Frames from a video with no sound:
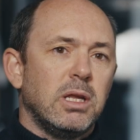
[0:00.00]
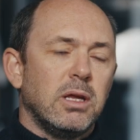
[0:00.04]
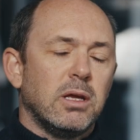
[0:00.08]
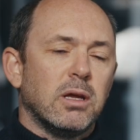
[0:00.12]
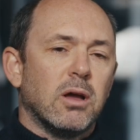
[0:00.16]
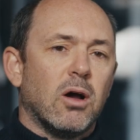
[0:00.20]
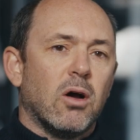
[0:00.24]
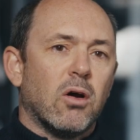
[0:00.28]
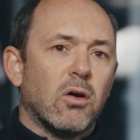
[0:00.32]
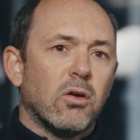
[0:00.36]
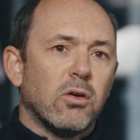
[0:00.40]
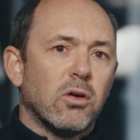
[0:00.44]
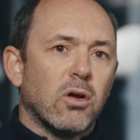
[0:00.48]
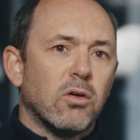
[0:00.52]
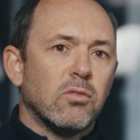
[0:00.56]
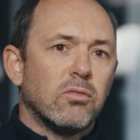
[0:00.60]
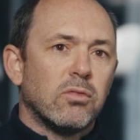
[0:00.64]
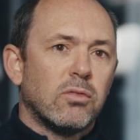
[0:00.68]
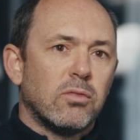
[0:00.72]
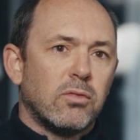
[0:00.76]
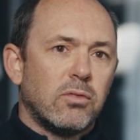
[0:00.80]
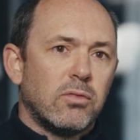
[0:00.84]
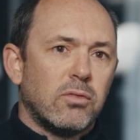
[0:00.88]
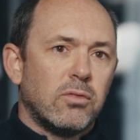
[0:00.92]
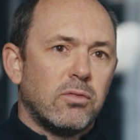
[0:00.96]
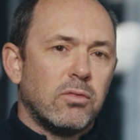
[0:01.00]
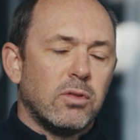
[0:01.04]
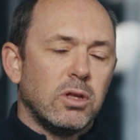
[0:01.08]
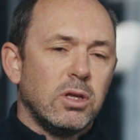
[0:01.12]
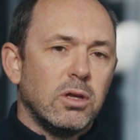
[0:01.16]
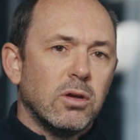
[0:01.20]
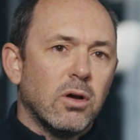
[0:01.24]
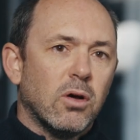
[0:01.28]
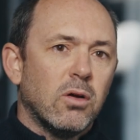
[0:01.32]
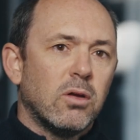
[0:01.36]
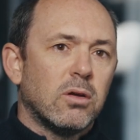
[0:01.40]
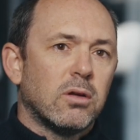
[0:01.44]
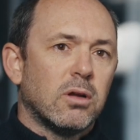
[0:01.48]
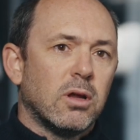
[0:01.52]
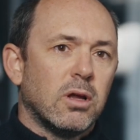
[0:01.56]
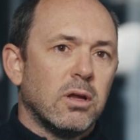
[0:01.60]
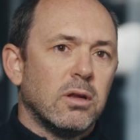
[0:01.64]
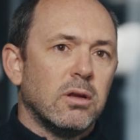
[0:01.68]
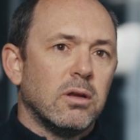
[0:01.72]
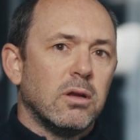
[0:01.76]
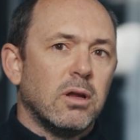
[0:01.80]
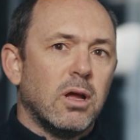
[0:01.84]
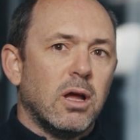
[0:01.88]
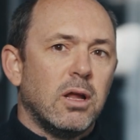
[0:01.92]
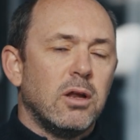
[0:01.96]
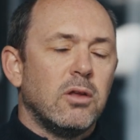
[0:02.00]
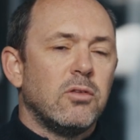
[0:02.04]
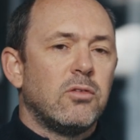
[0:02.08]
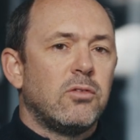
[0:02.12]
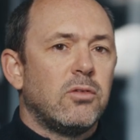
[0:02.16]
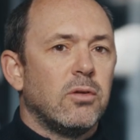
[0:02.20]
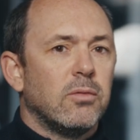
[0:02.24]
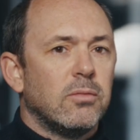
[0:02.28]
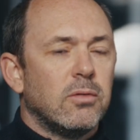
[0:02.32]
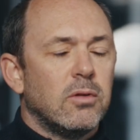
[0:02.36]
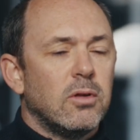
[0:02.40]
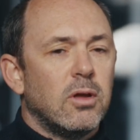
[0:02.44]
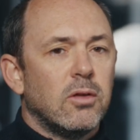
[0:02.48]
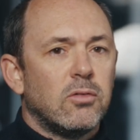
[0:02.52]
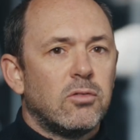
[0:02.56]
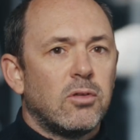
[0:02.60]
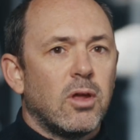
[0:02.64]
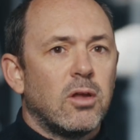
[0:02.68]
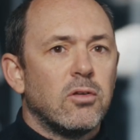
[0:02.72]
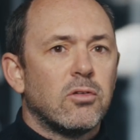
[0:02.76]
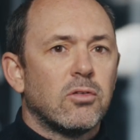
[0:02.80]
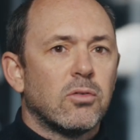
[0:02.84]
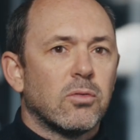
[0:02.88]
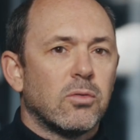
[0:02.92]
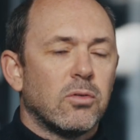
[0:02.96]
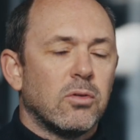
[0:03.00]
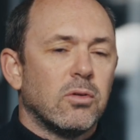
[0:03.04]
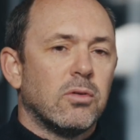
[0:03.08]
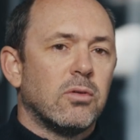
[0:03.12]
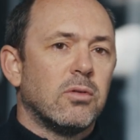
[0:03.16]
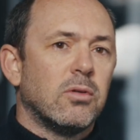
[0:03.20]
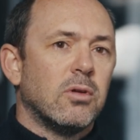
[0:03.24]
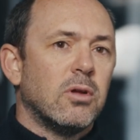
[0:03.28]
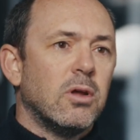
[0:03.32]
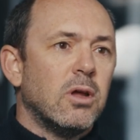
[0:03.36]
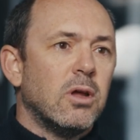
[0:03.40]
beating heart of the yacht, and, and it's essential that,